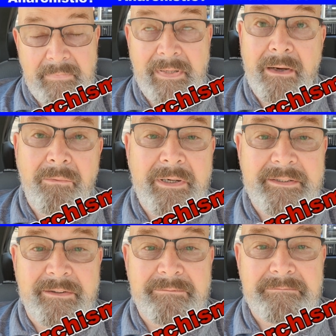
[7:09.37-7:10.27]
I
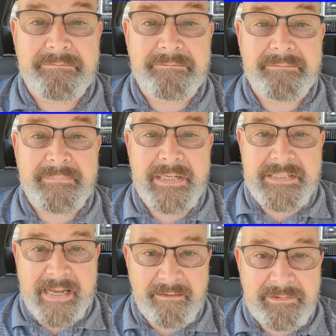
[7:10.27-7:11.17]
wonder,
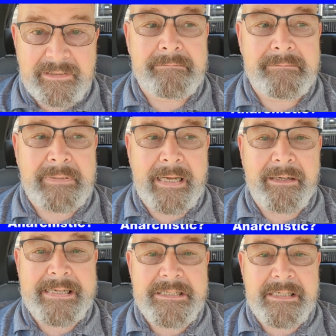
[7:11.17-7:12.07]
is heaven
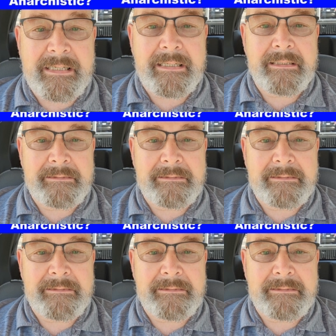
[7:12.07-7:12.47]
anarchistic?